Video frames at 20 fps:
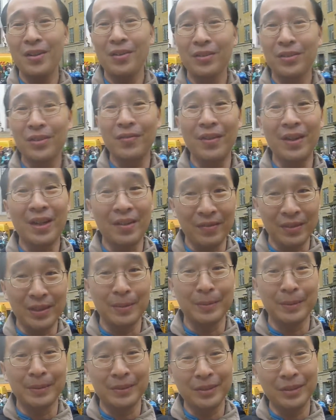So very
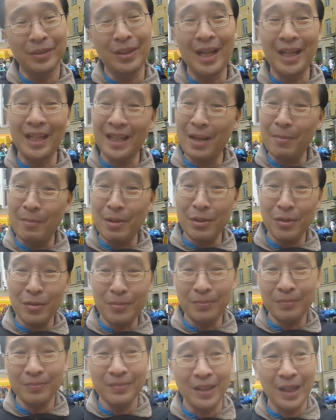comfortable. So let the camera zoom
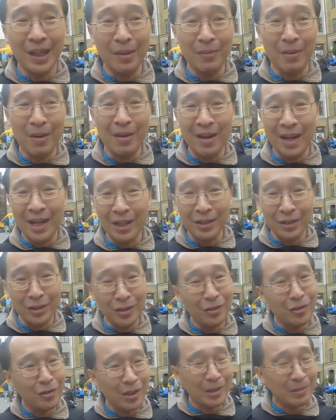while I continue
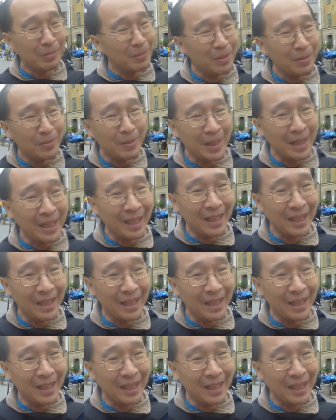to explore my